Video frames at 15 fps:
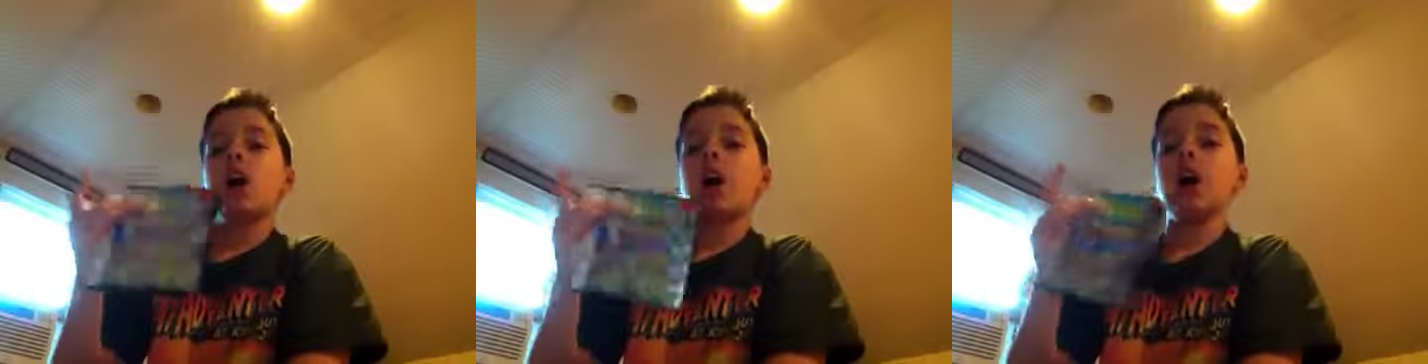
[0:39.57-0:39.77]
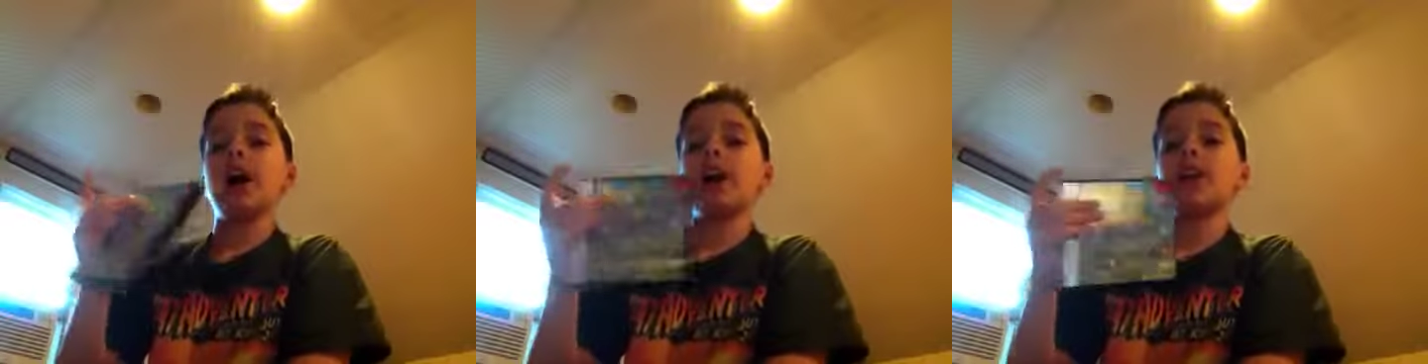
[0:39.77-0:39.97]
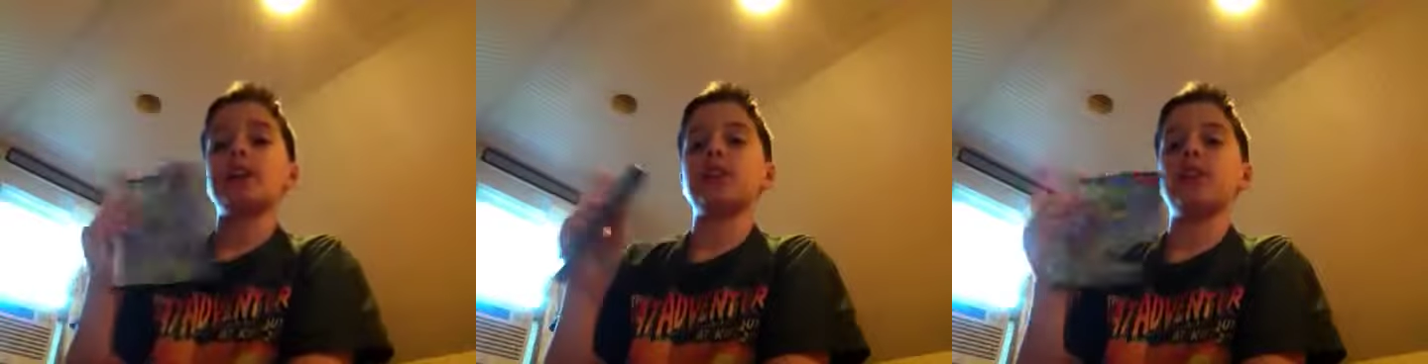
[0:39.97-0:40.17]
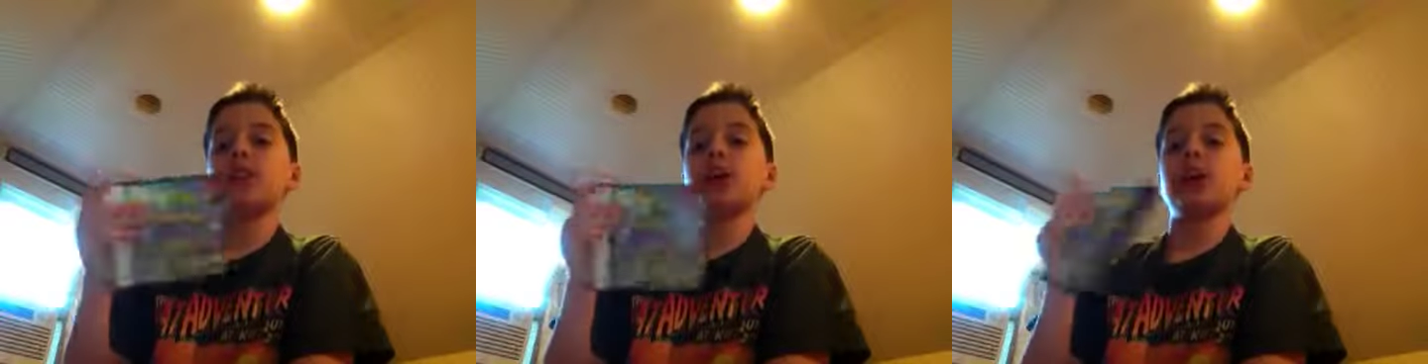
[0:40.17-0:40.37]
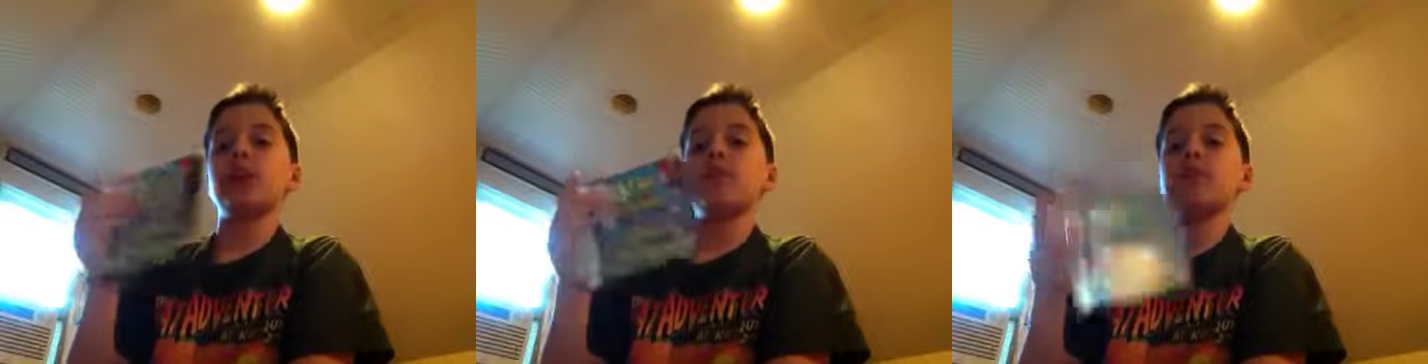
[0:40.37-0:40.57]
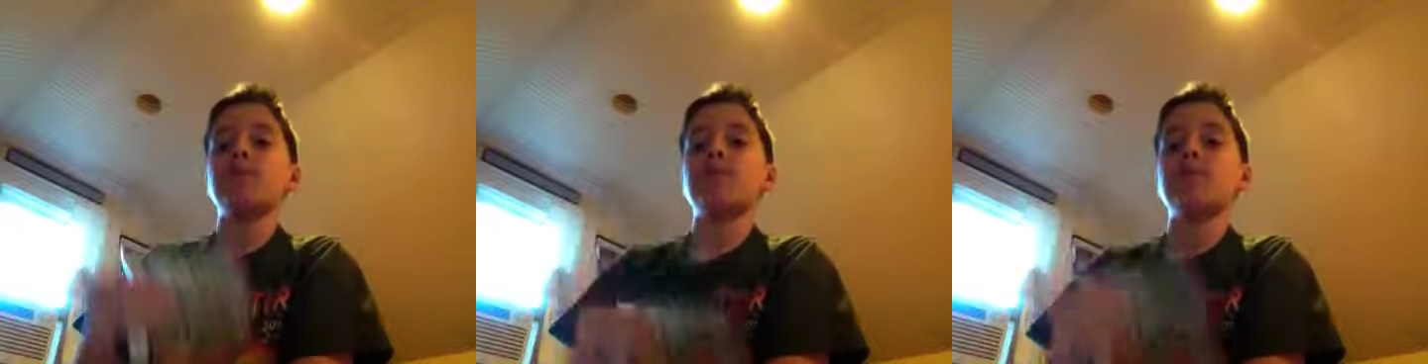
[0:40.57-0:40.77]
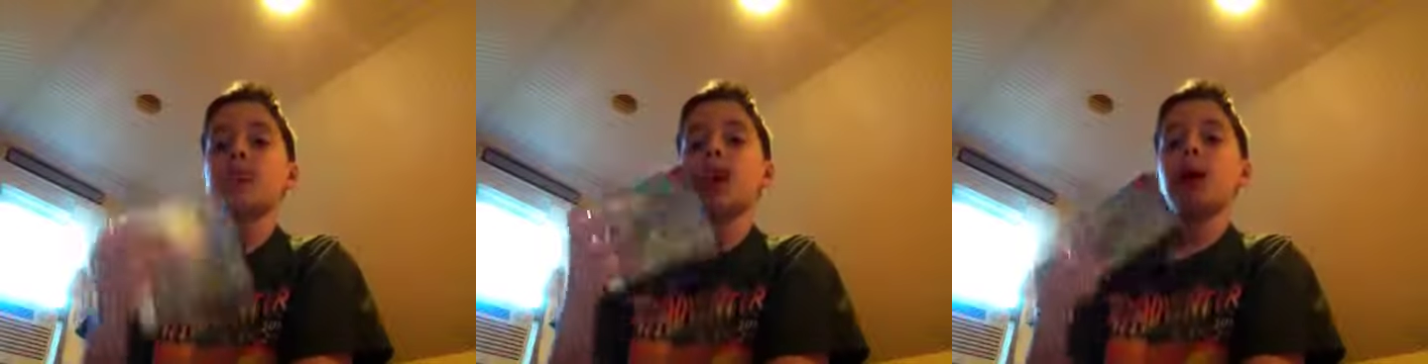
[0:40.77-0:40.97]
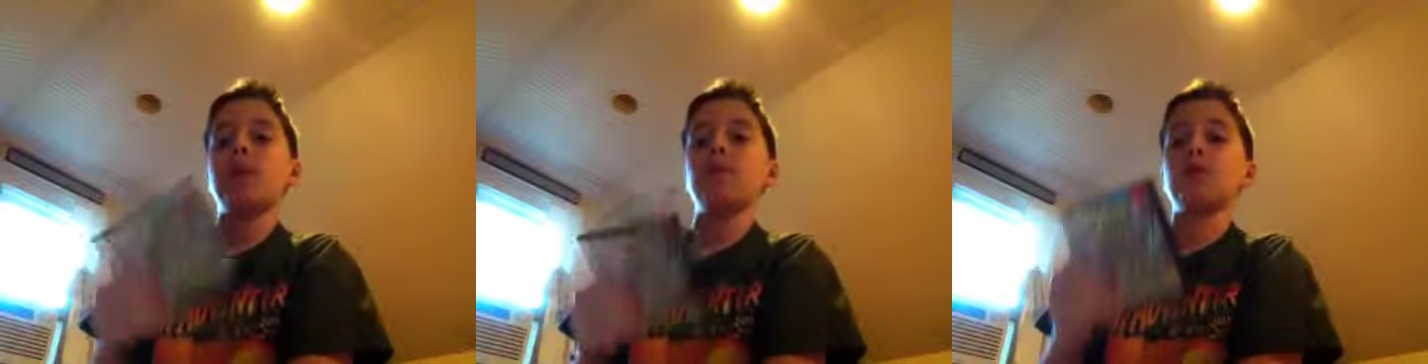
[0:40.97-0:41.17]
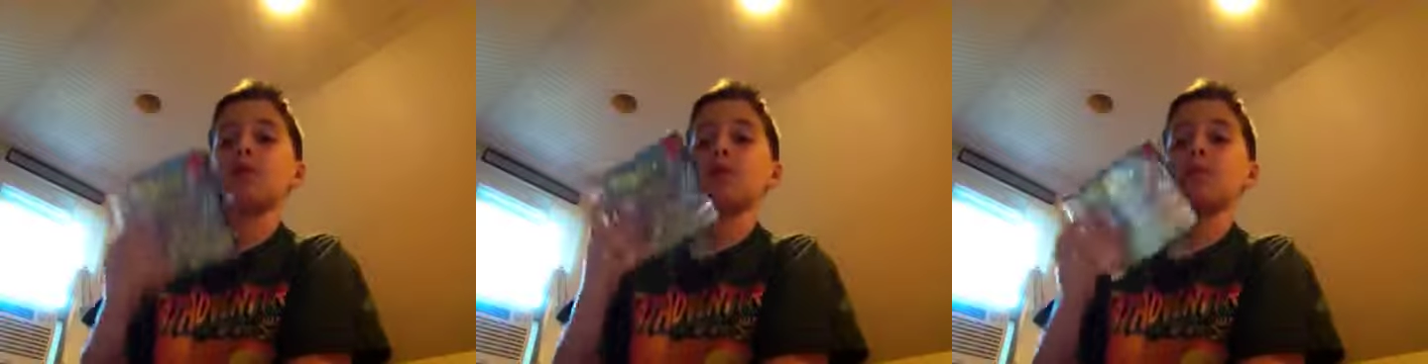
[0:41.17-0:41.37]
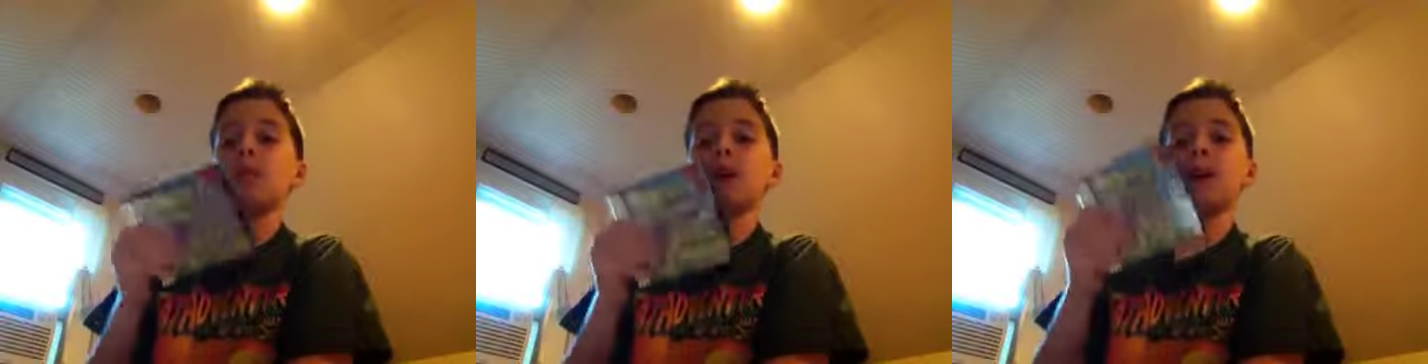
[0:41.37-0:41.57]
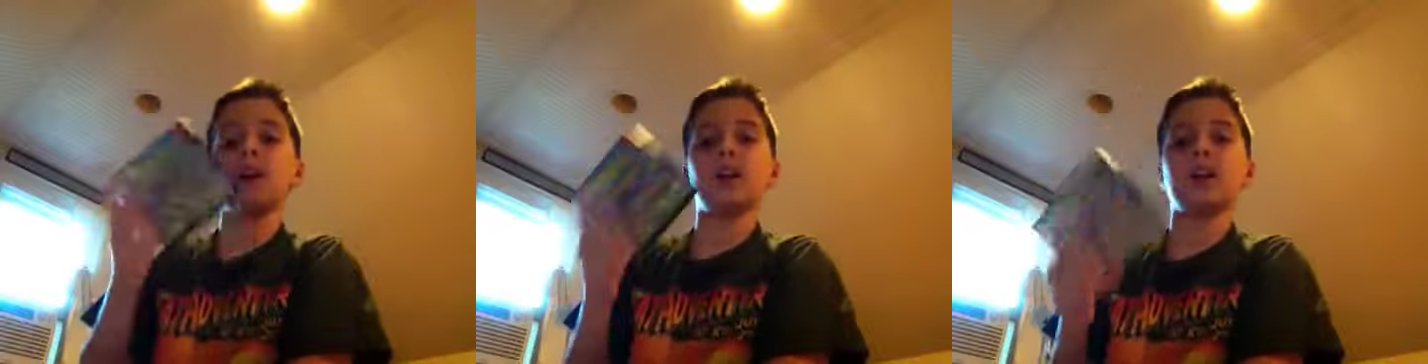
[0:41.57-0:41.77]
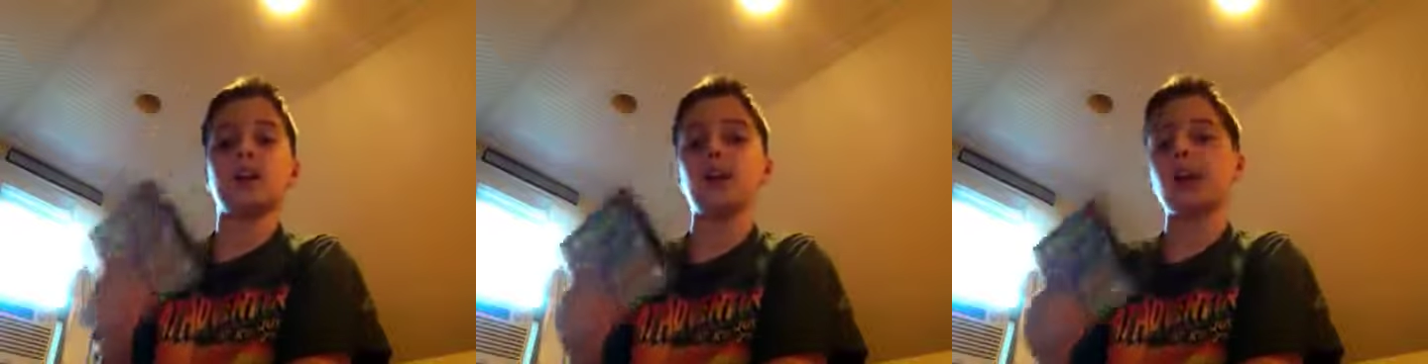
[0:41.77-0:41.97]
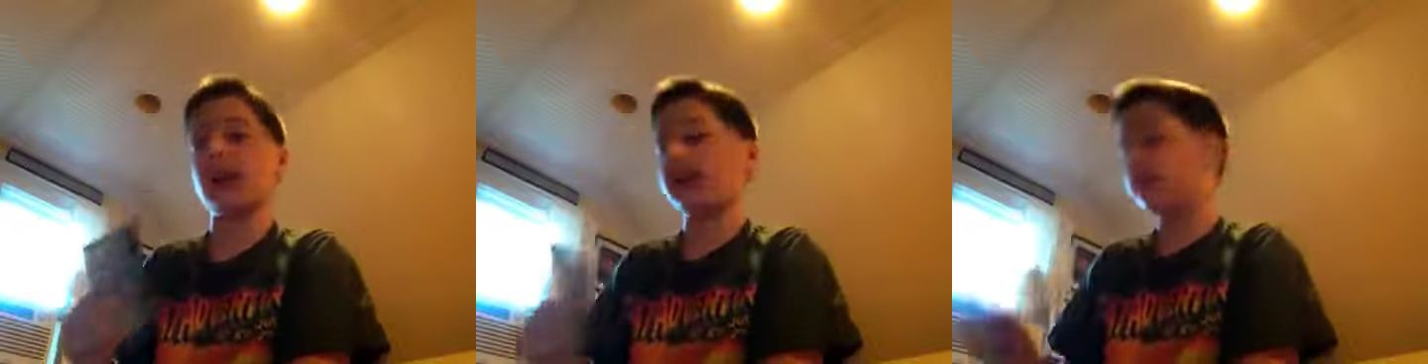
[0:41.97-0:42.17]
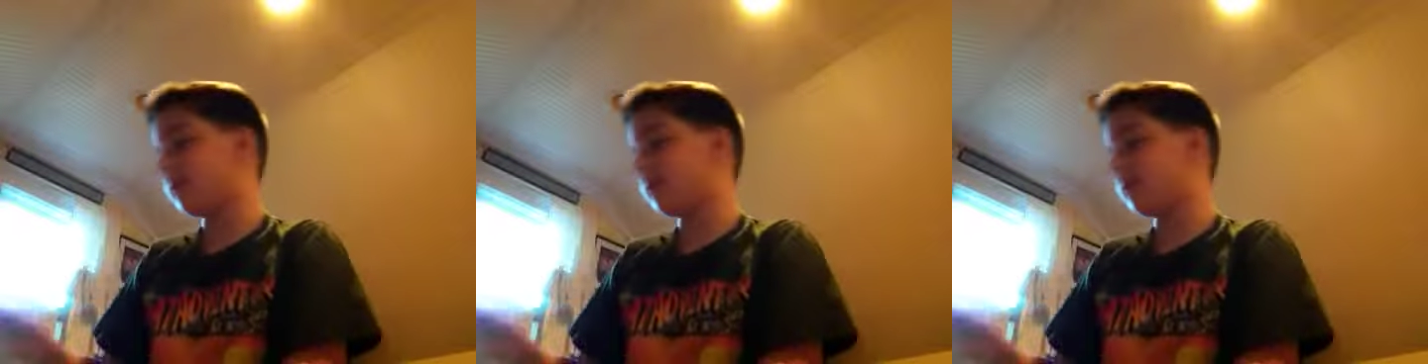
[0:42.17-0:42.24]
And multiplayer, great.